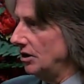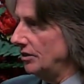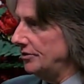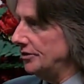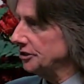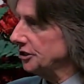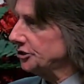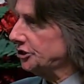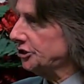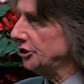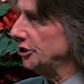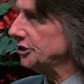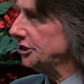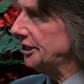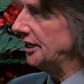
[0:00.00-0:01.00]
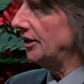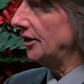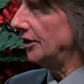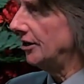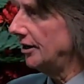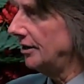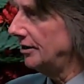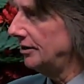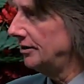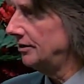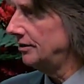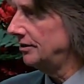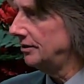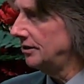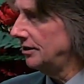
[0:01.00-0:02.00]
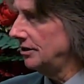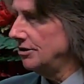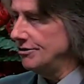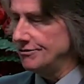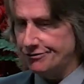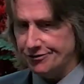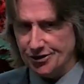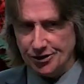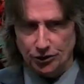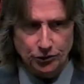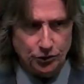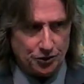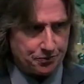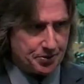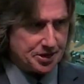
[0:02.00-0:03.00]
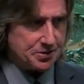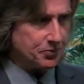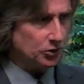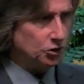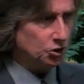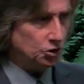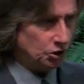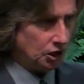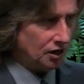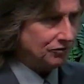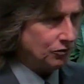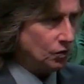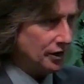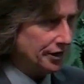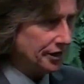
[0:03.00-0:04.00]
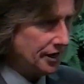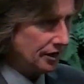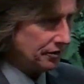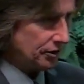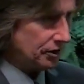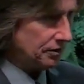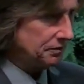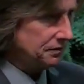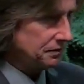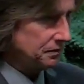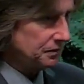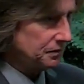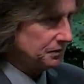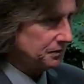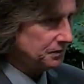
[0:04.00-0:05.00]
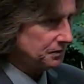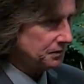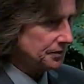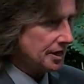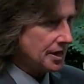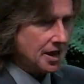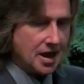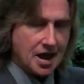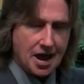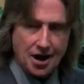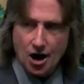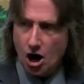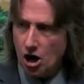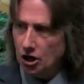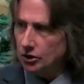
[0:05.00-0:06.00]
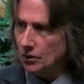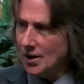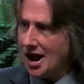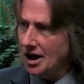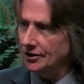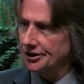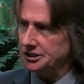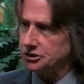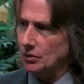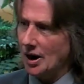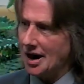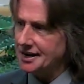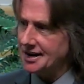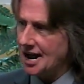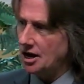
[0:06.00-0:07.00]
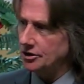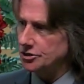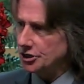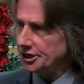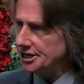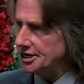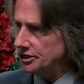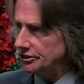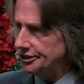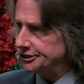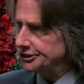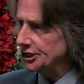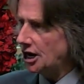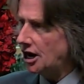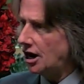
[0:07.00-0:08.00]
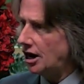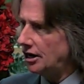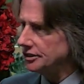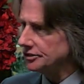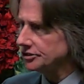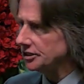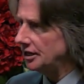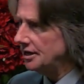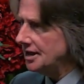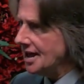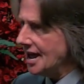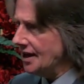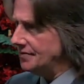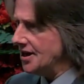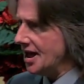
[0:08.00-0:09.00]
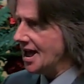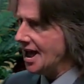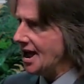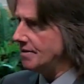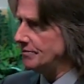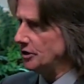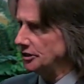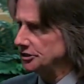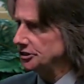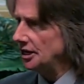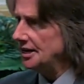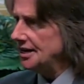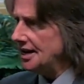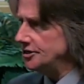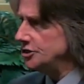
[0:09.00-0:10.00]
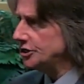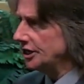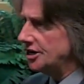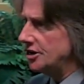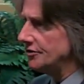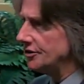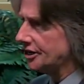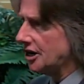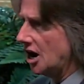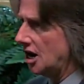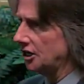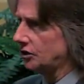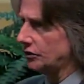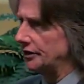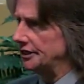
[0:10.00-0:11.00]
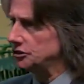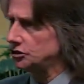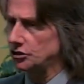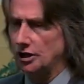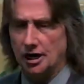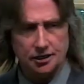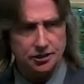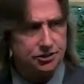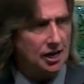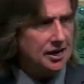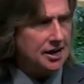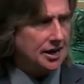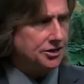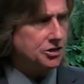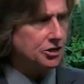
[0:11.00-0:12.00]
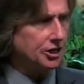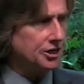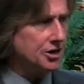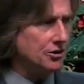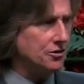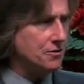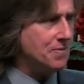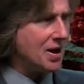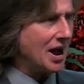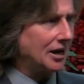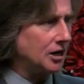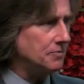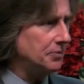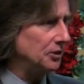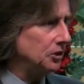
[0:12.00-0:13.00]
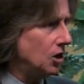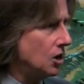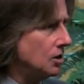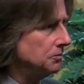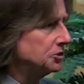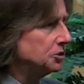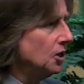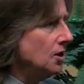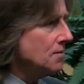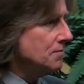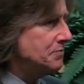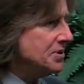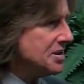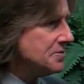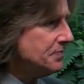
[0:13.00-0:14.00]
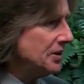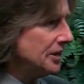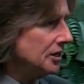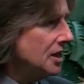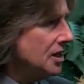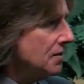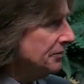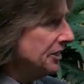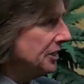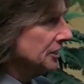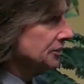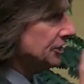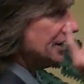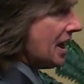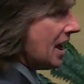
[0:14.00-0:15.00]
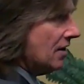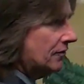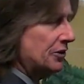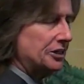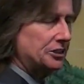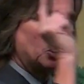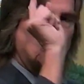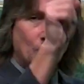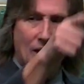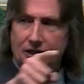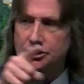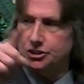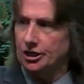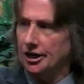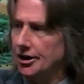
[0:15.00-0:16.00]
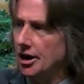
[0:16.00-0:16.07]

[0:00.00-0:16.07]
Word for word: There's a church here filled with people who love one another. And all around us right now, you can hear the saws and the hammers, and you can hear the concrete trucks, and you can hear the backup alarms beeping, because in every direction